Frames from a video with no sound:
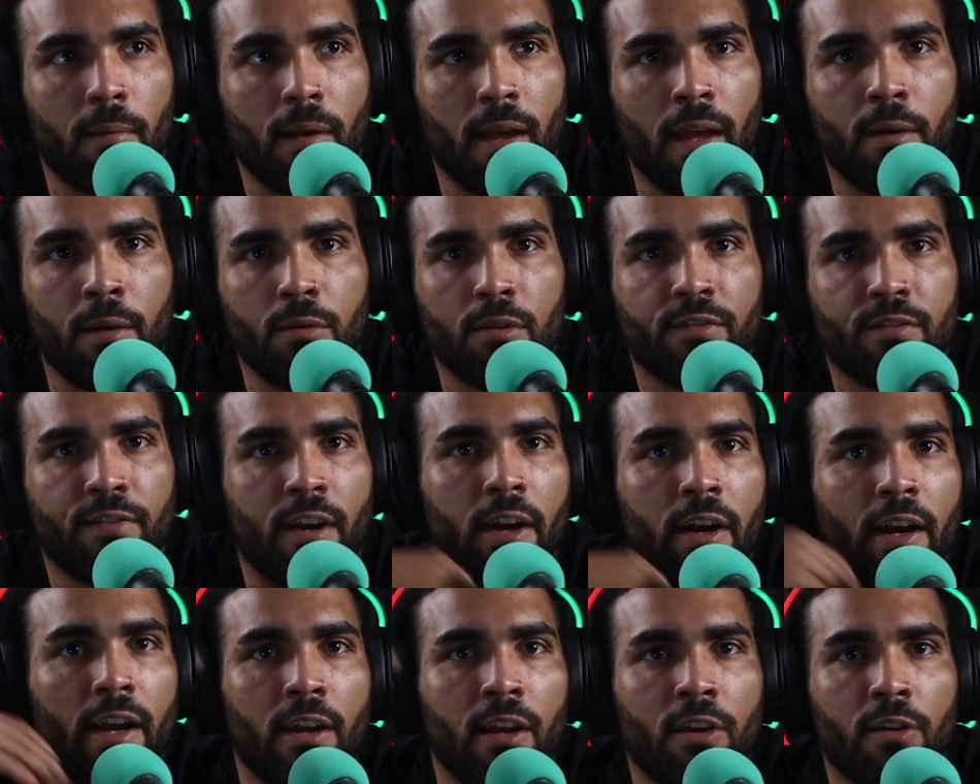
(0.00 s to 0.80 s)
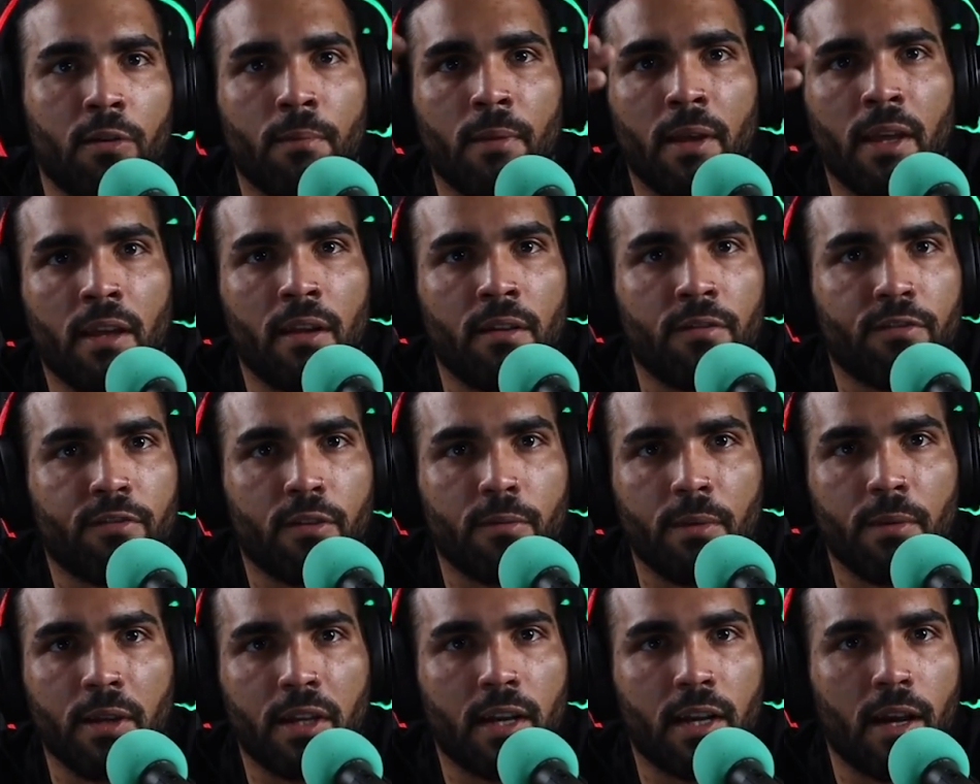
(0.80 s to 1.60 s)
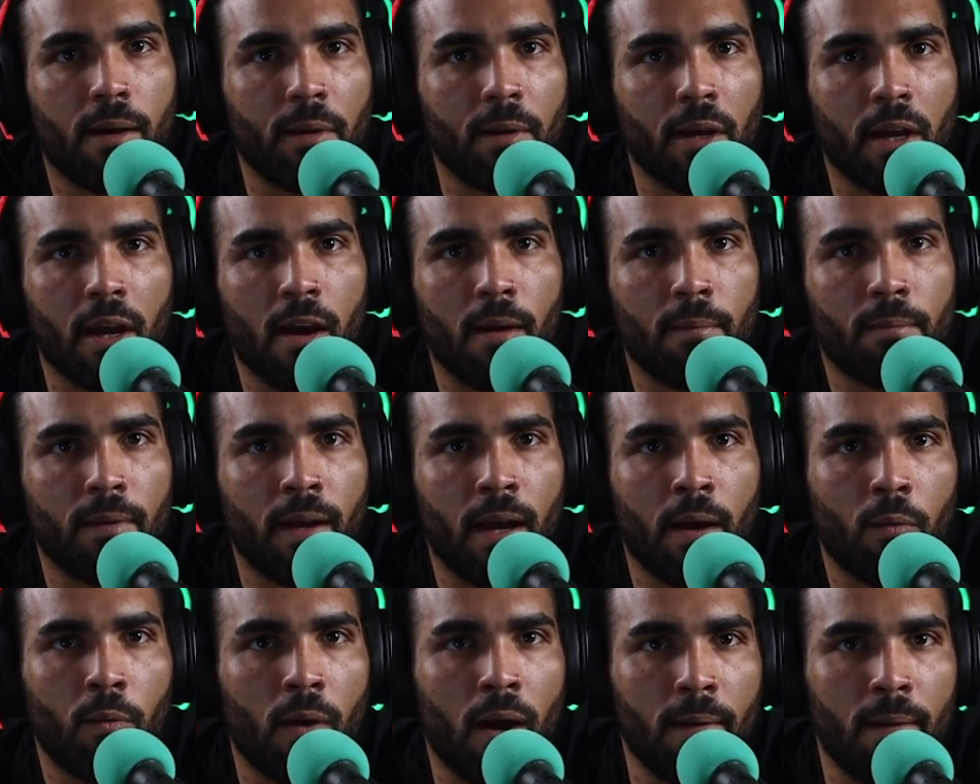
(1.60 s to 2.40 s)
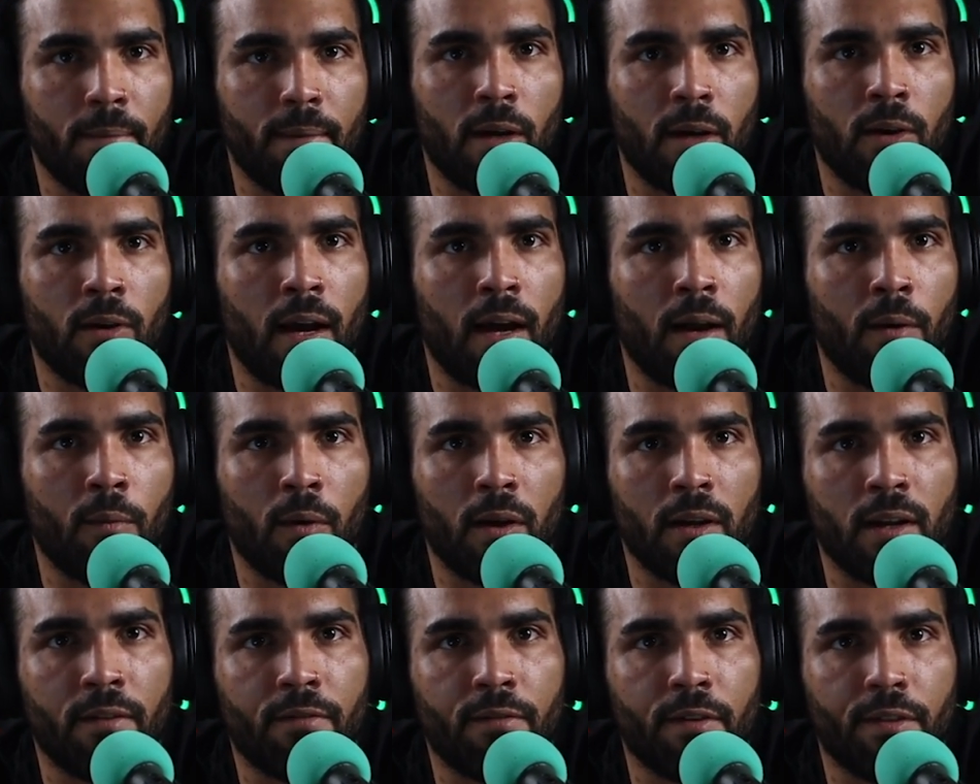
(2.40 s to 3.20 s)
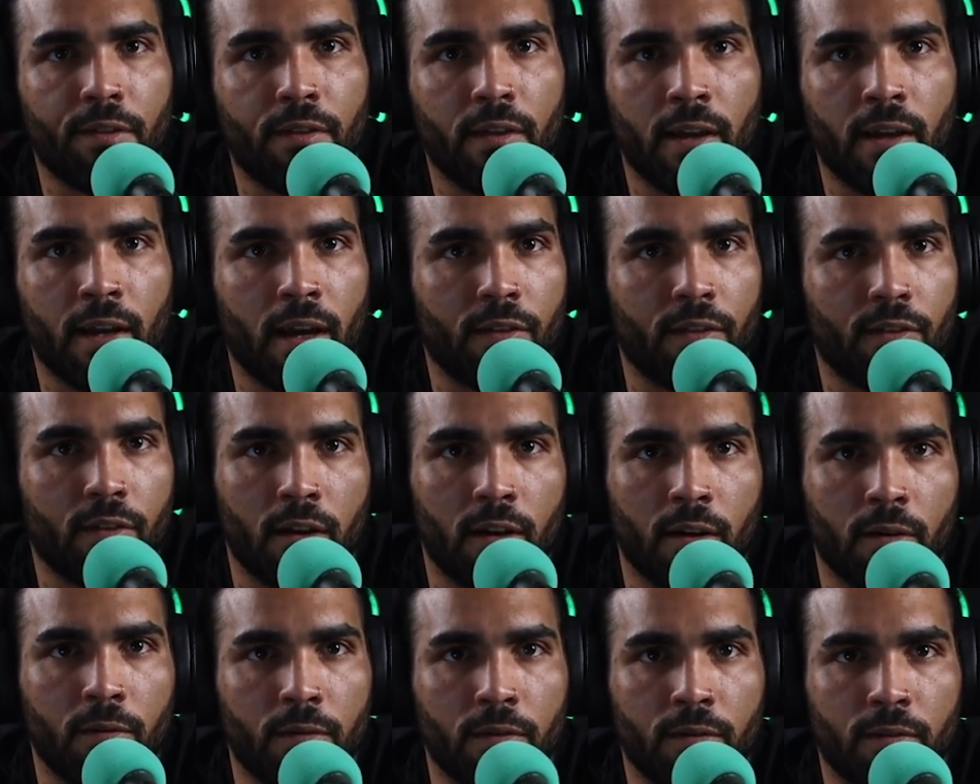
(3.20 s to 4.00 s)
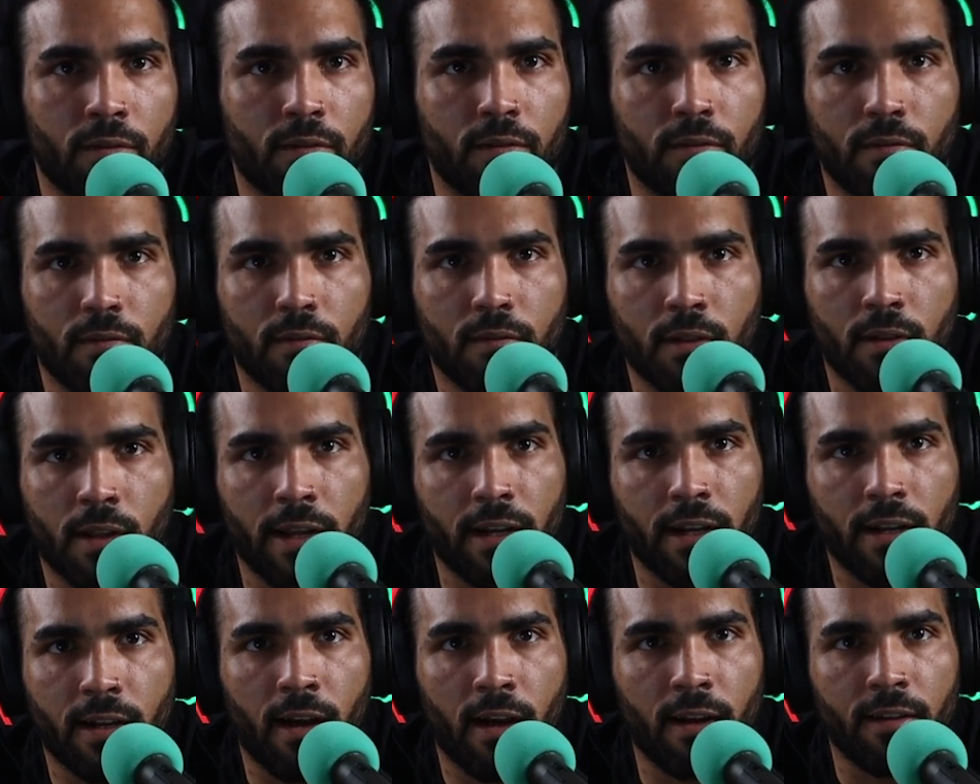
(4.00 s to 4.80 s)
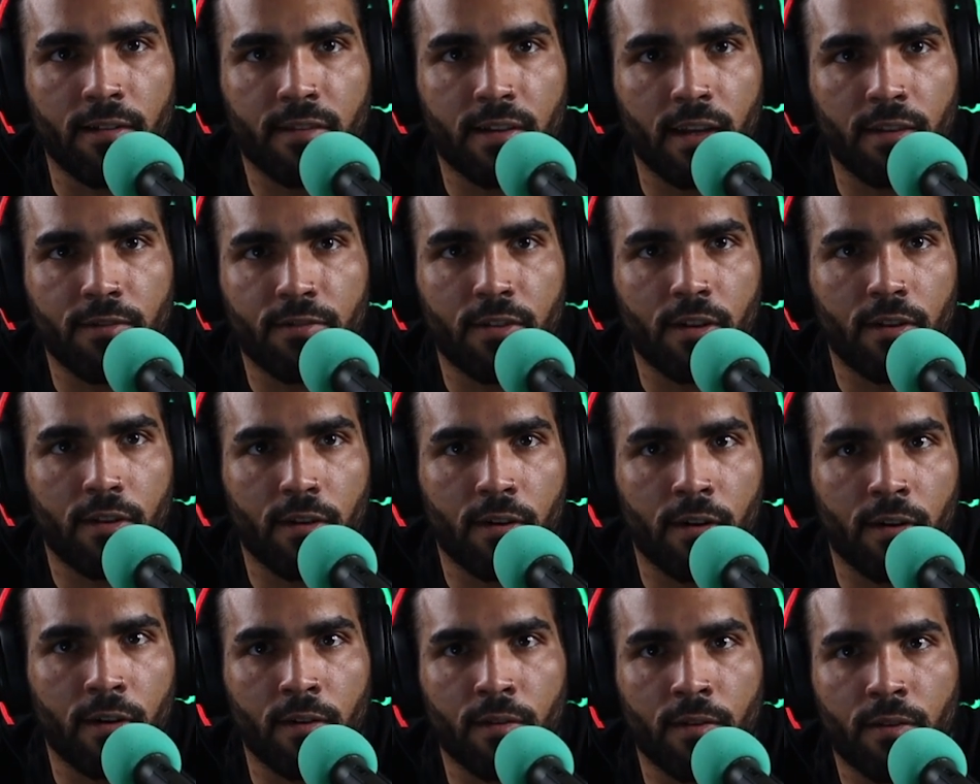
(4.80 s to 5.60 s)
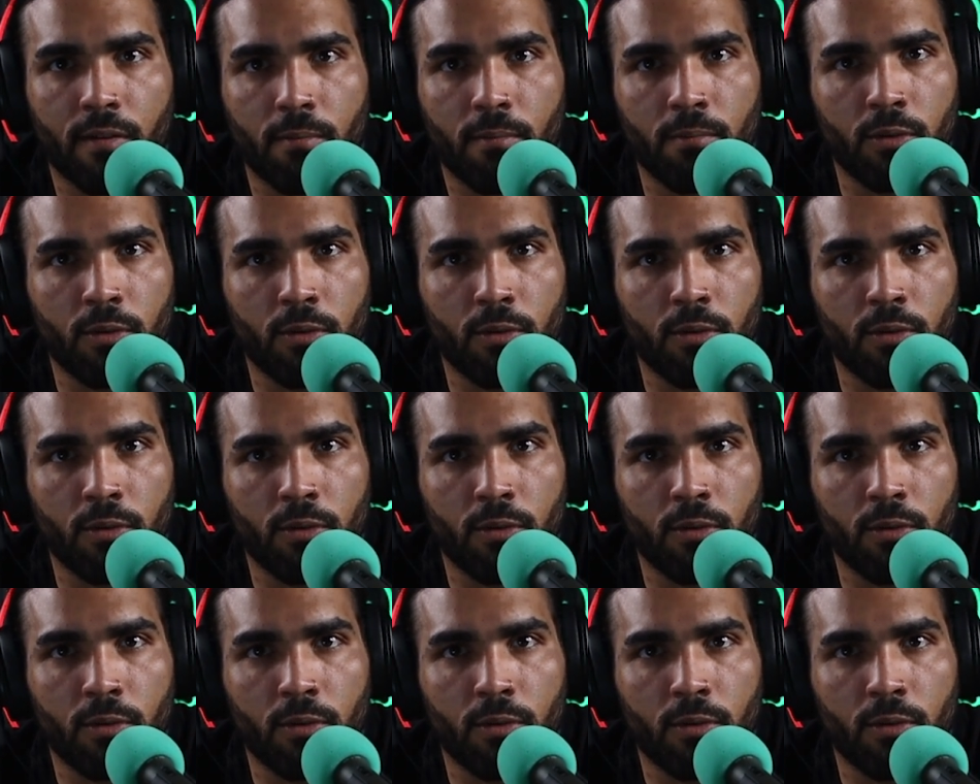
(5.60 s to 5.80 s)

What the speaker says: It was very intermittent for me coming up. At white belt, I won everything. I thought I was like God's gift to the earth.